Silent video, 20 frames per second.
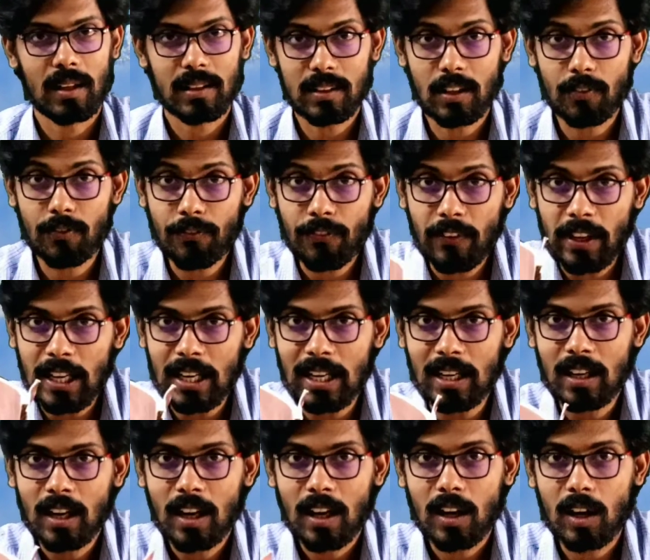The
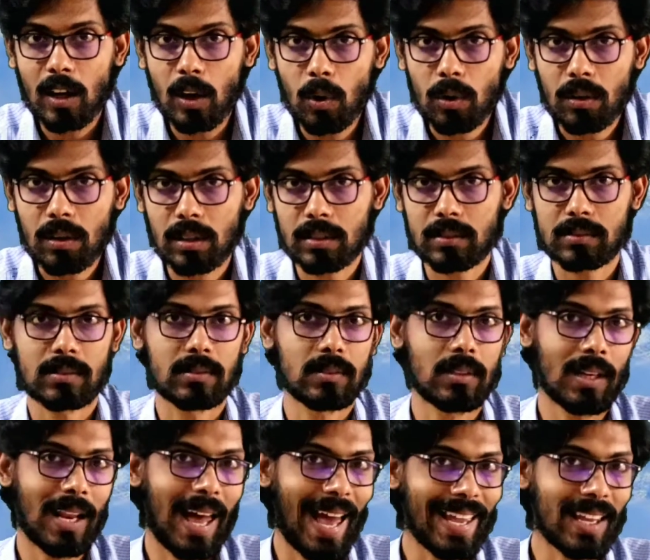field looks
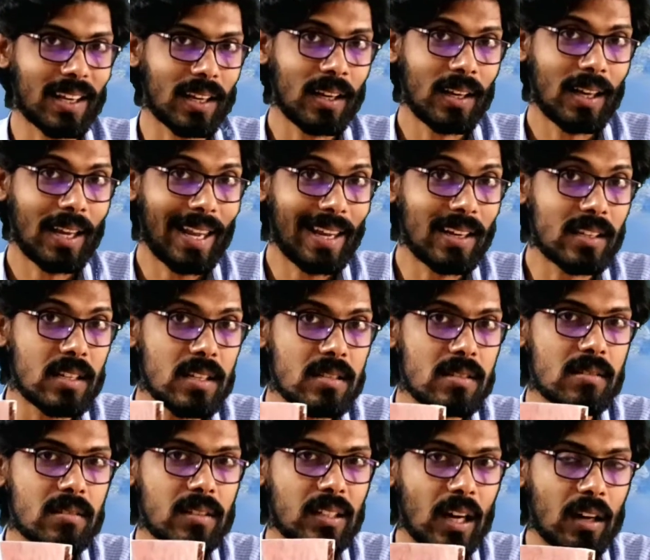like it
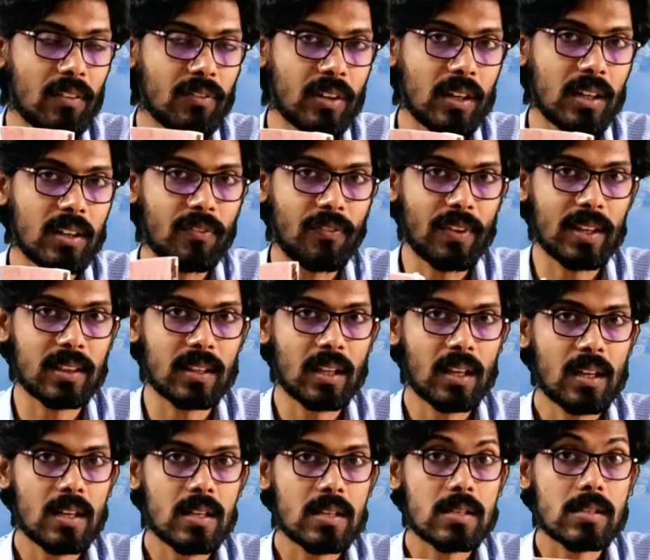is covered with
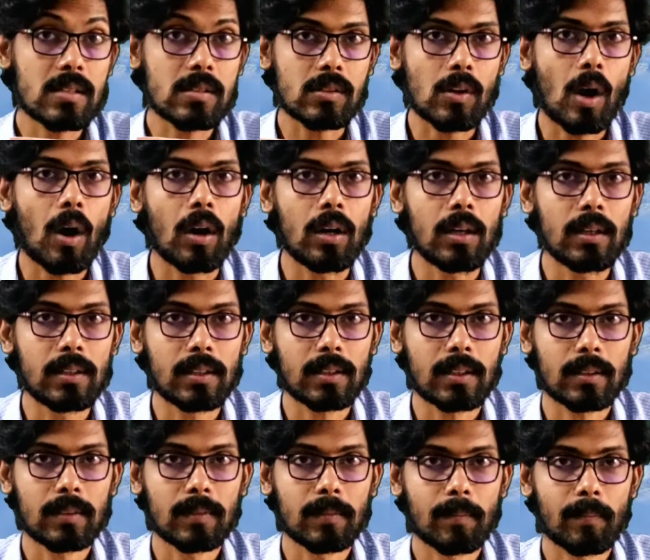salt.
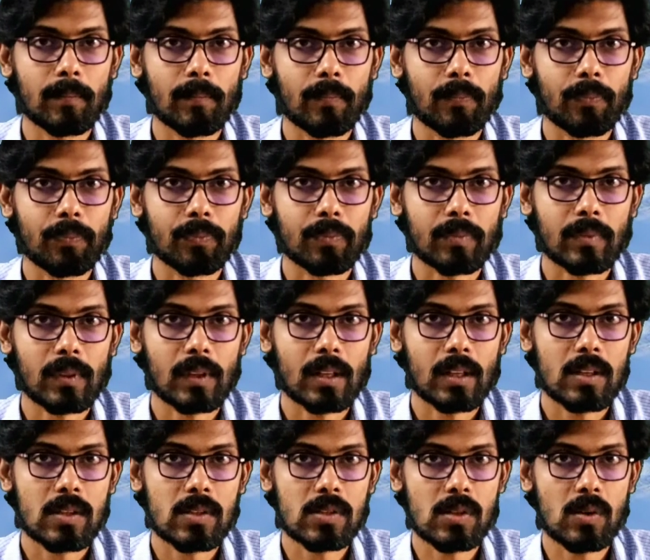
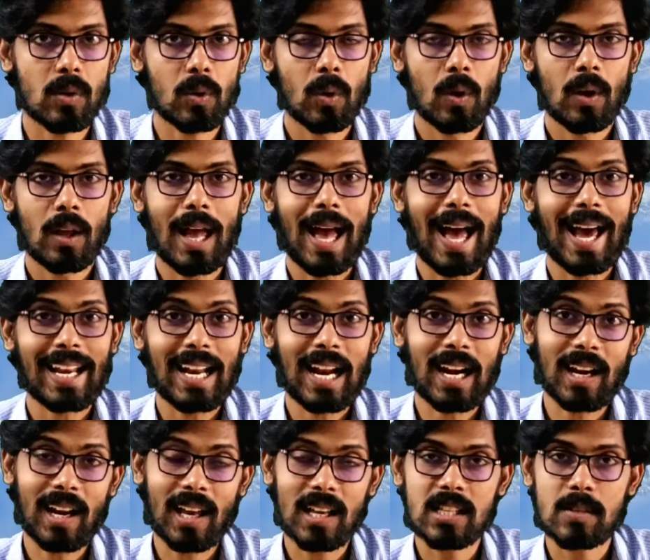So an
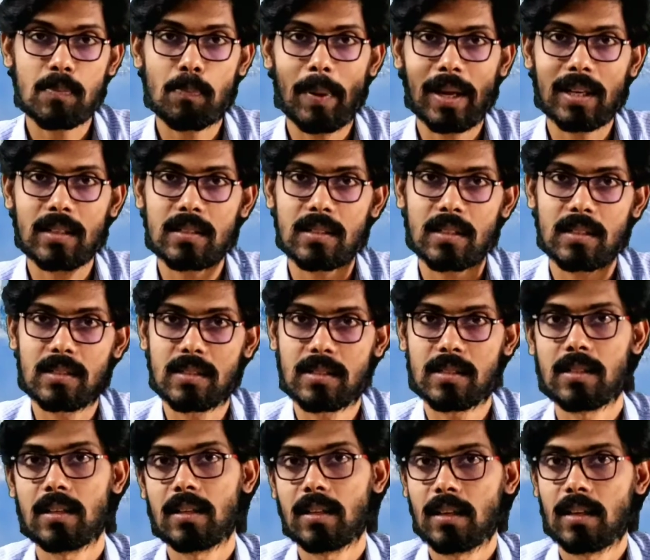unexpected
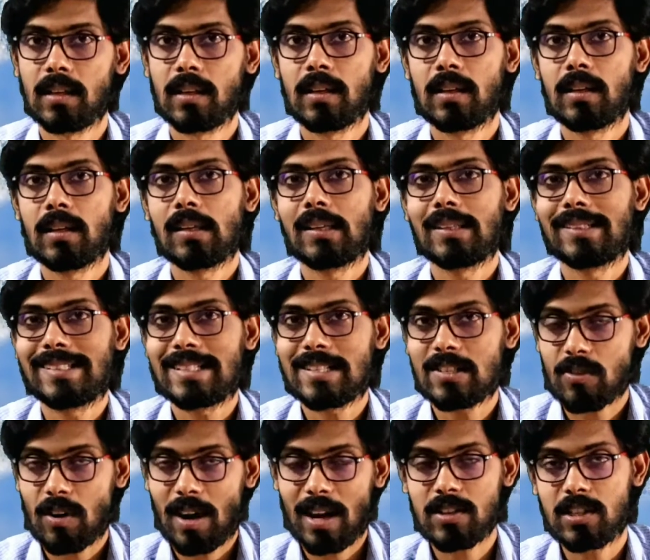
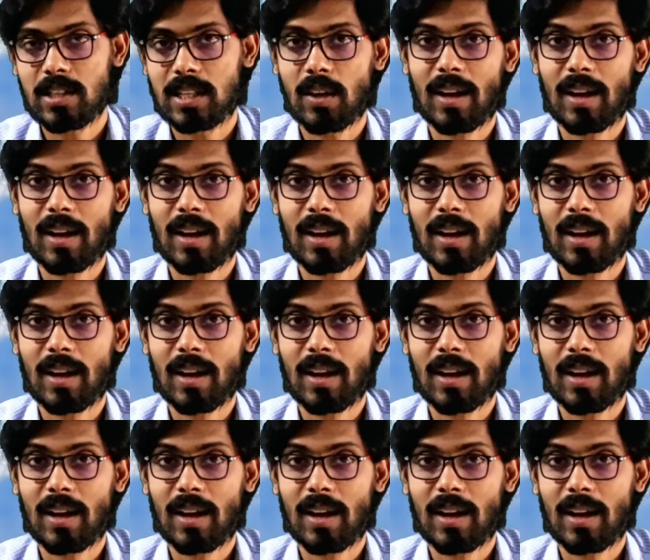tragedy,